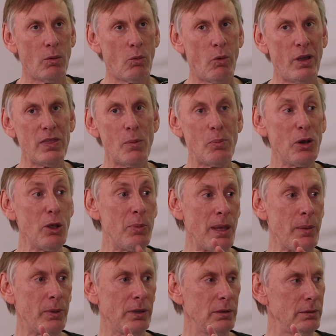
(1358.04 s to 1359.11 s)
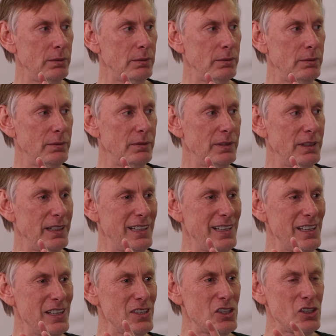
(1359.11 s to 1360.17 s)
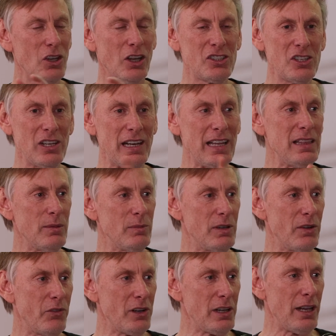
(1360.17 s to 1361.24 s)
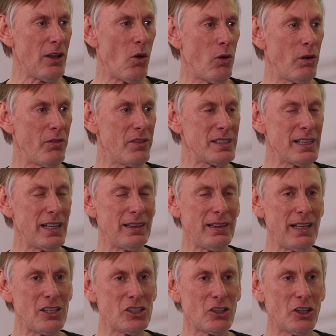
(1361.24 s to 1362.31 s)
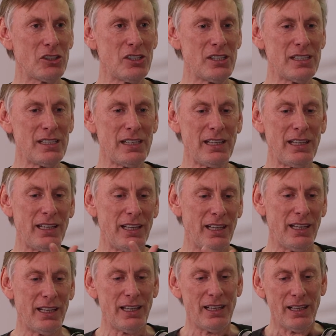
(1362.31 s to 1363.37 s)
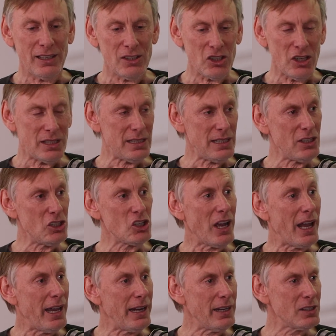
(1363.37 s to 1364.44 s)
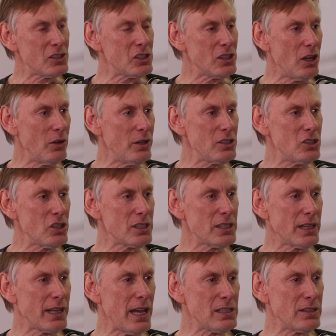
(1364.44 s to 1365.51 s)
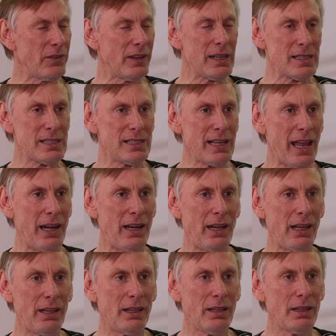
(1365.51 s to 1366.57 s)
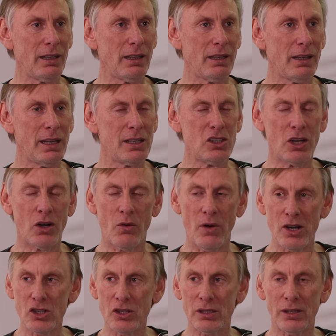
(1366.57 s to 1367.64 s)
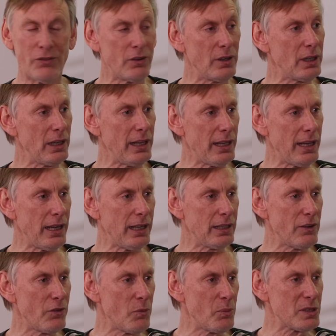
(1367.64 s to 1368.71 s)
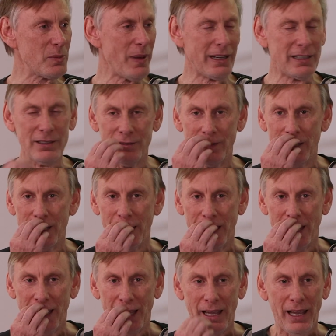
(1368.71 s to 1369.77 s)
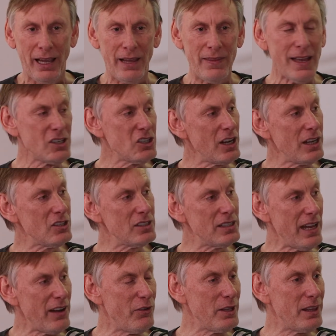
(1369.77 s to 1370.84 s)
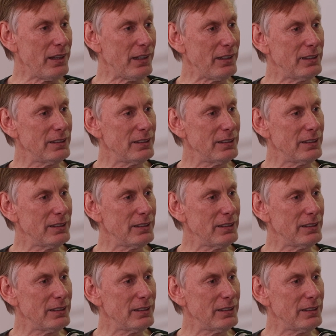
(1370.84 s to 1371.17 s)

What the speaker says: When the blue people start to lead them differently, all of a sudden they start to see Gen Z shine. And so it's just a case of understanding a generation differently, getting a different perspective. And that changes everything.